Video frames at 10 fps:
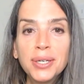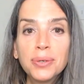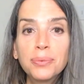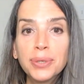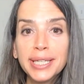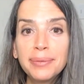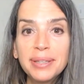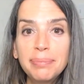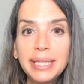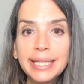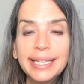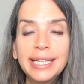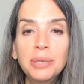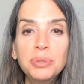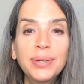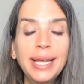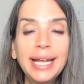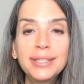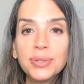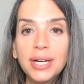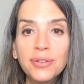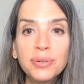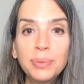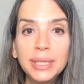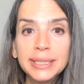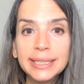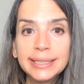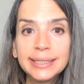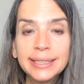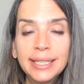Working with me can help you enhance your health and wellness.